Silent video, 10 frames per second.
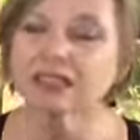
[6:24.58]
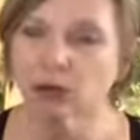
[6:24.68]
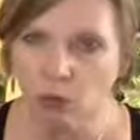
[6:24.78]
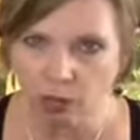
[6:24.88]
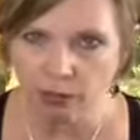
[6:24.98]
is
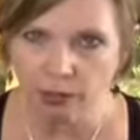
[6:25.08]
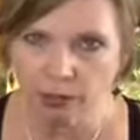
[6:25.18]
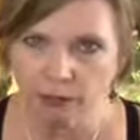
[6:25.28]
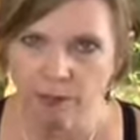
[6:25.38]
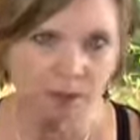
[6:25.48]
not water.
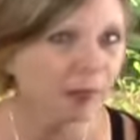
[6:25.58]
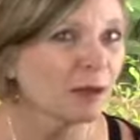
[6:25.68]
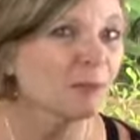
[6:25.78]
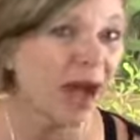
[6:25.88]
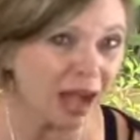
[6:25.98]

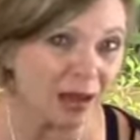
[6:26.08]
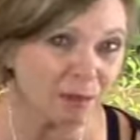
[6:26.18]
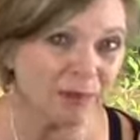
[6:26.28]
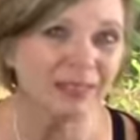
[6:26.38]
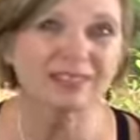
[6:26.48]

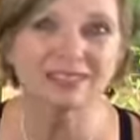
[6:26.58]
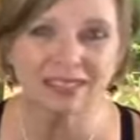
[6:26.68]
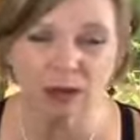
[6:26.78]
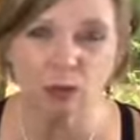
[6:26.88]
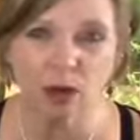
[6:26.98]
Pop is
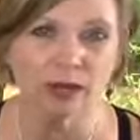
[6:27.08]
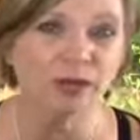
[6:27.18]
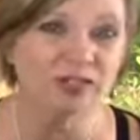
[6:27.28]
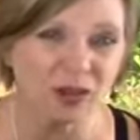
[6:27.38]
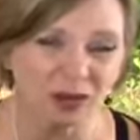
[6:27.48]
not water.
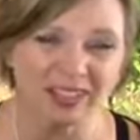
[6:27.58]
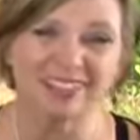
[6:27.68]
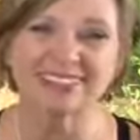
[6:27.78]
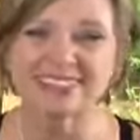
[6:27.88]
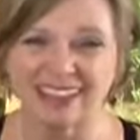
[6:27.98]

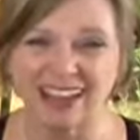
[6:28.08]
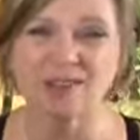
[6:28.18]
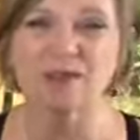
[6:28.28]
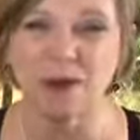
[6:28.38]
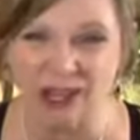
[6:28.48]
Soda is
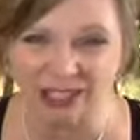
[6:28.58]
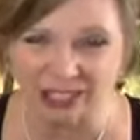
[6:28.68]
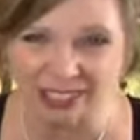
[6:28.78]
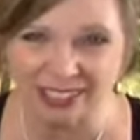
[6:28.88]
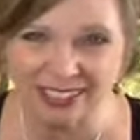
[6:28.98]
not
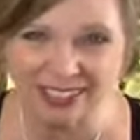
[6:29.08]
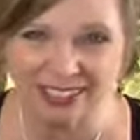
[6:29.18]
water,